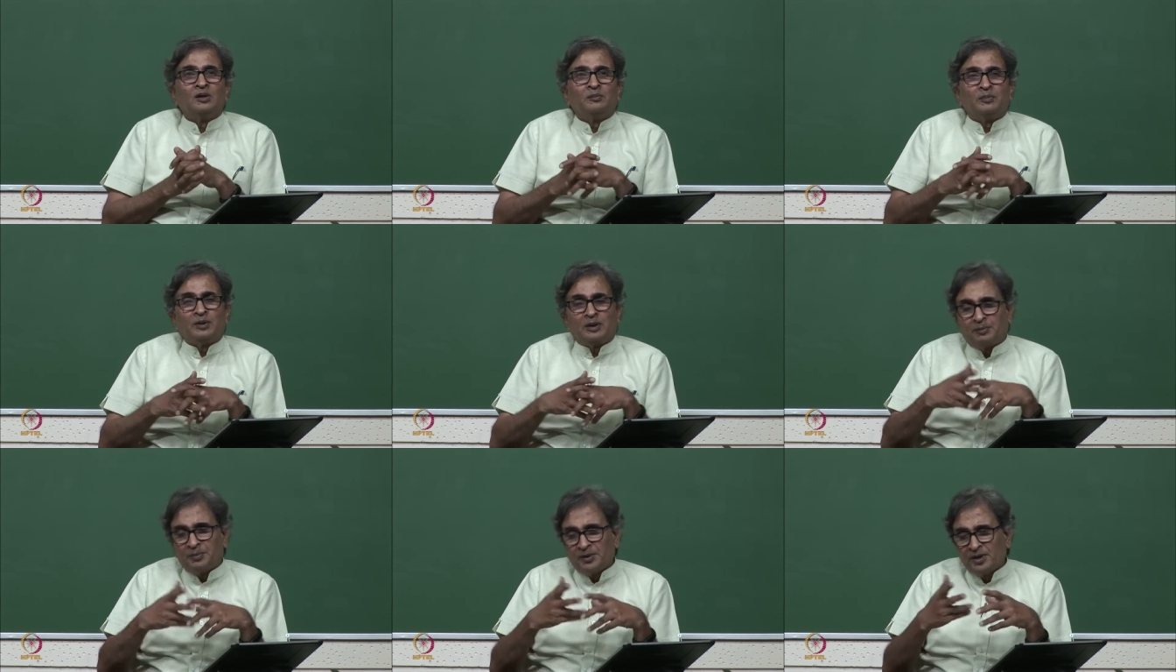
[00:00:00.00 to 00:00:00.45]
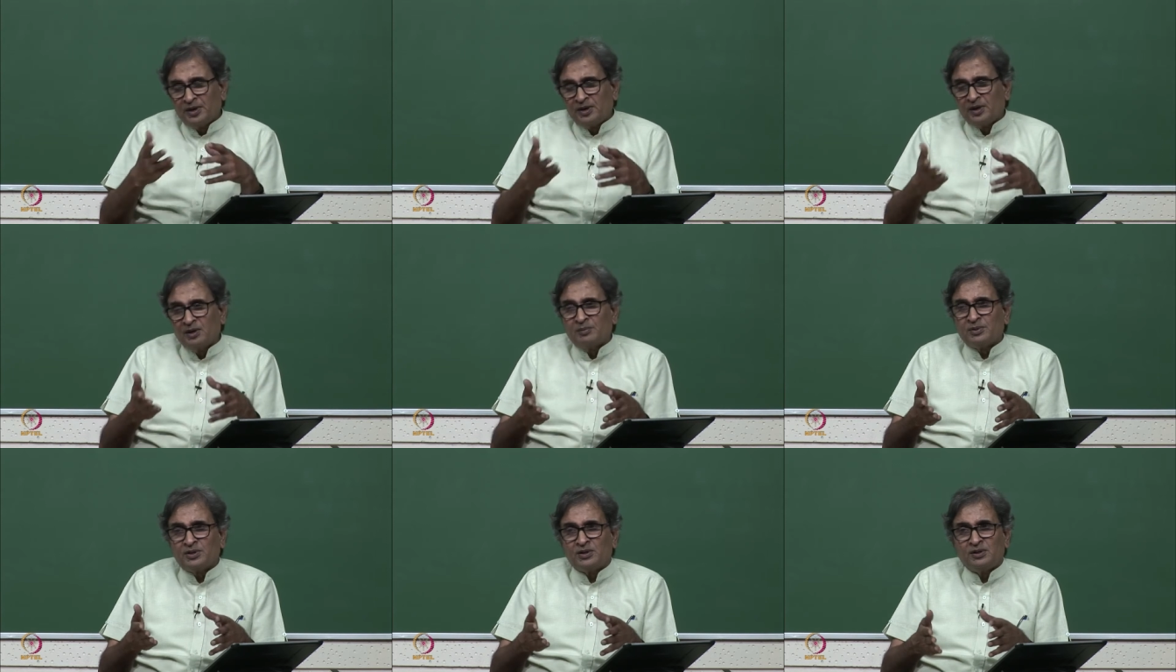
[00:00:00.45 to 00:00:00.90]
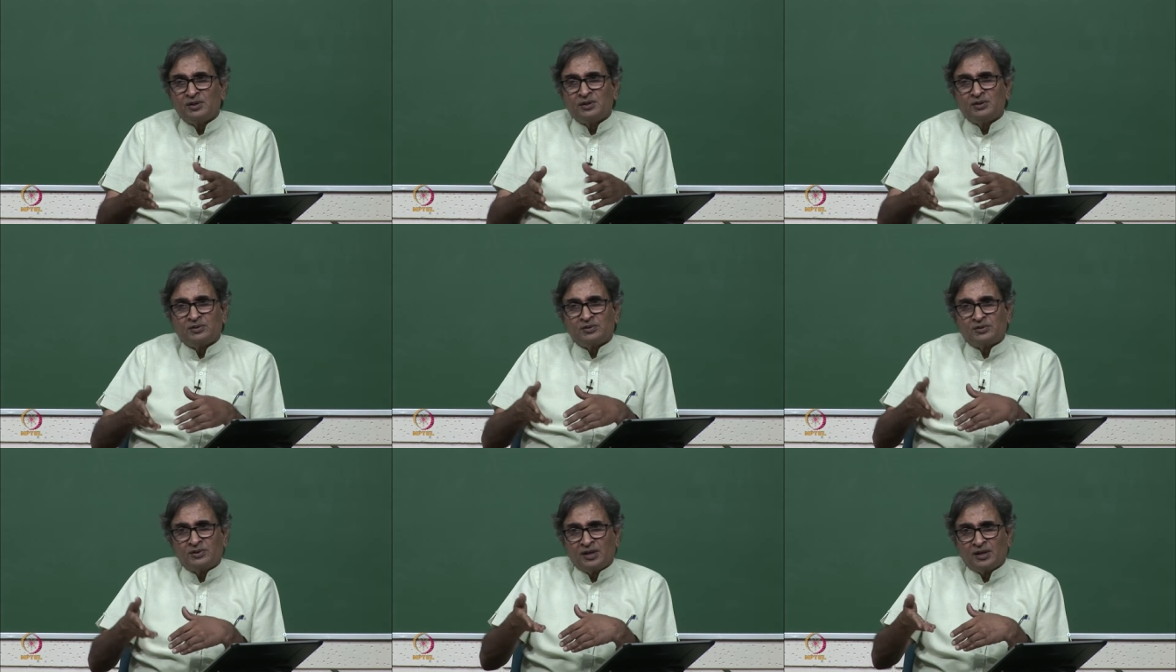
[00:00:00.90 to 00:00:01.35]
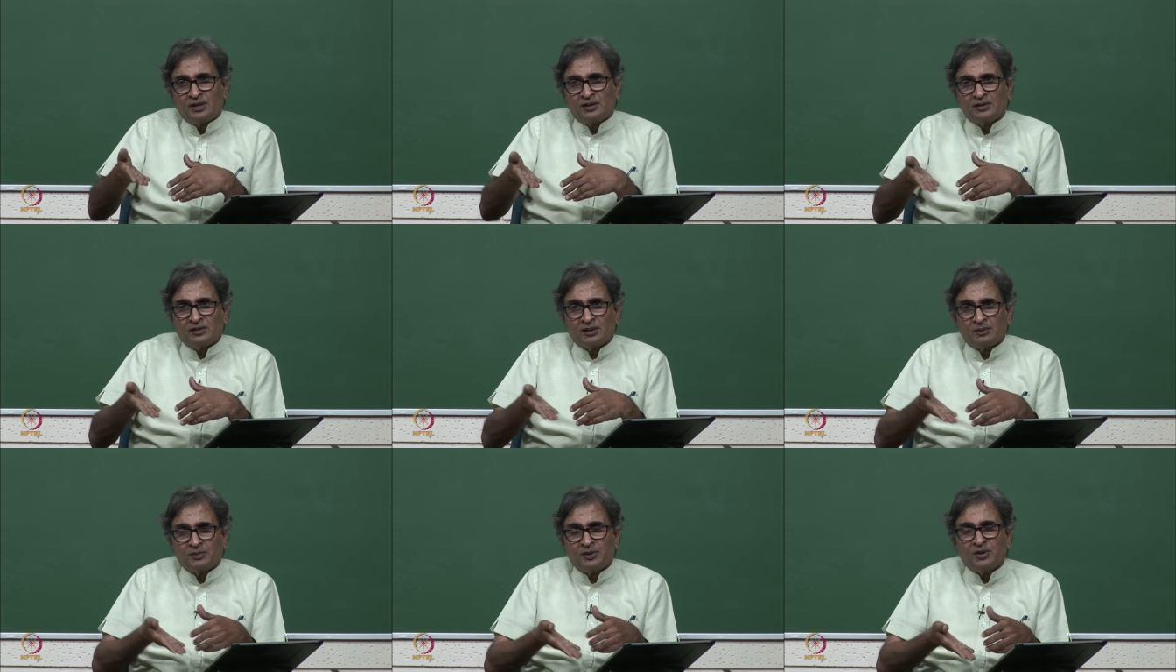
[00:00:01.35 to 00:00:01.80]
Preparatory machines, there
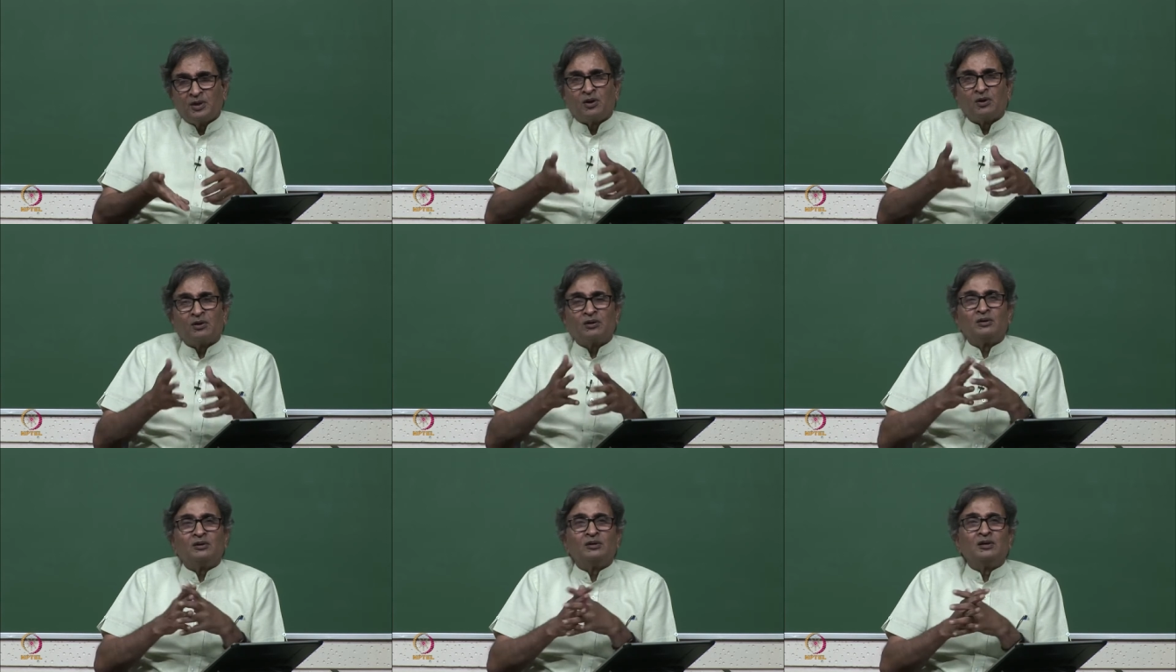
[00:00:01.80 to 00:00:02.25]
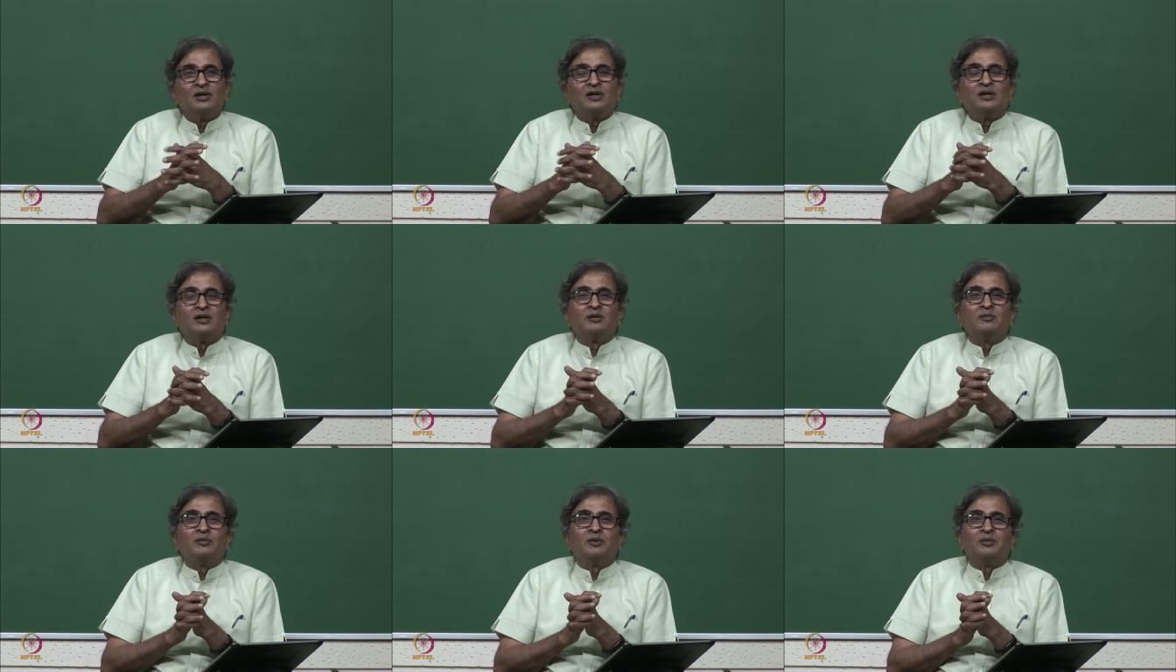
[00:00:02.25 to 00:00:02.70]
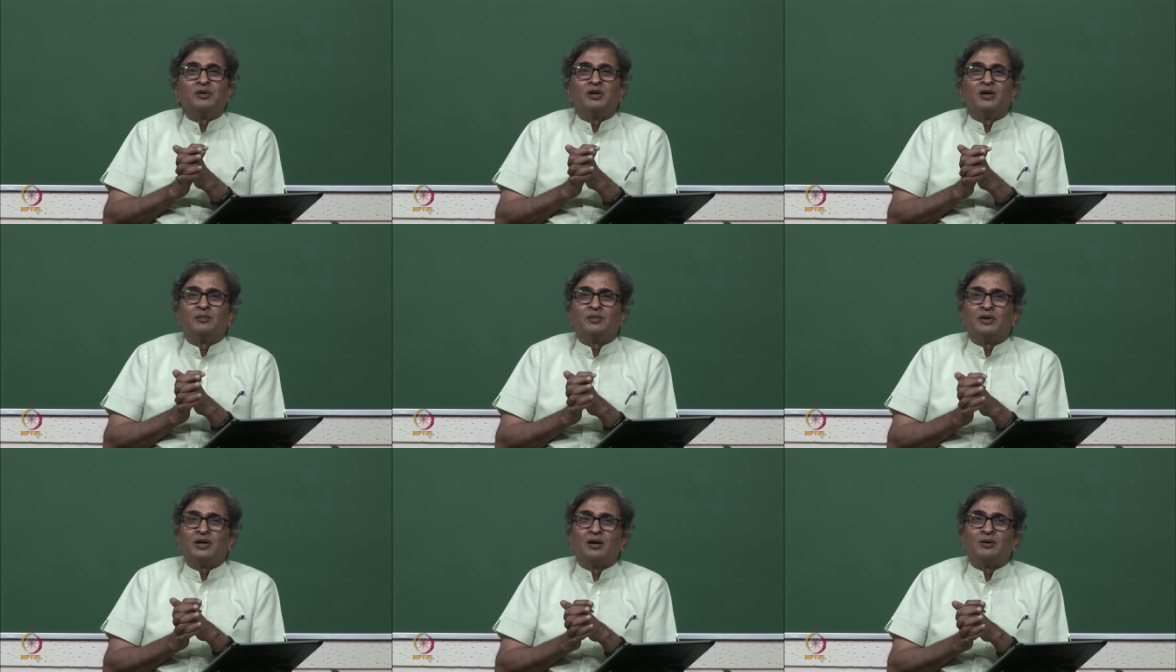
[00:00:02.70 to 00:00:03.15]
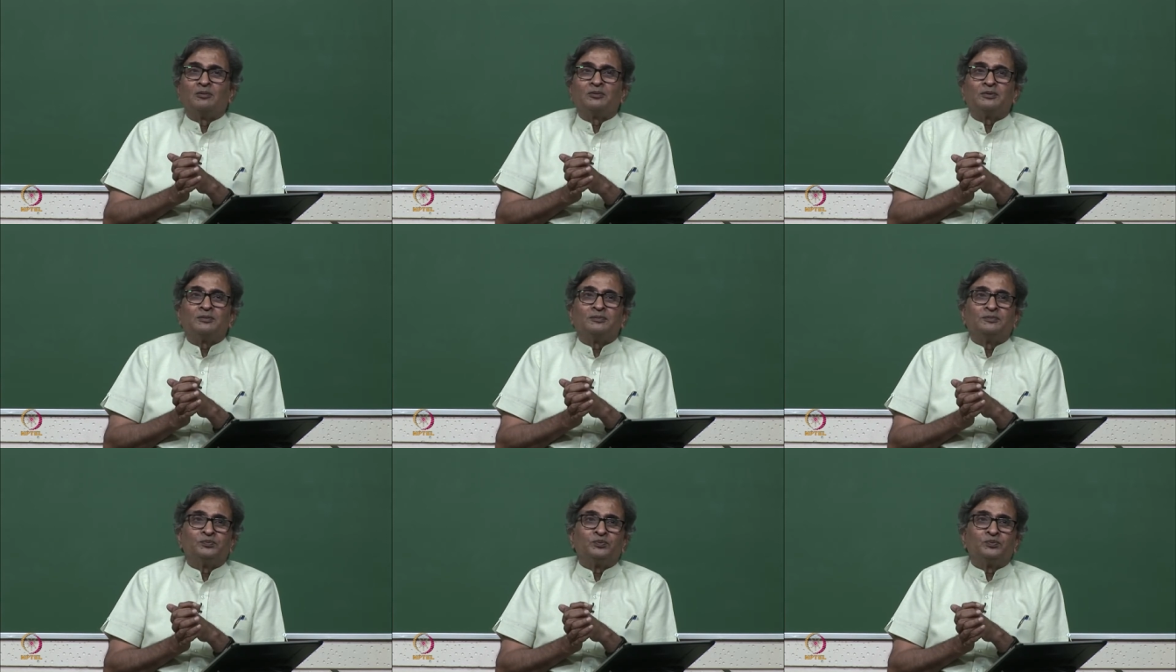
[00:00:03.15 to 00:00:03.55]
some of the hot liquor may be coming out.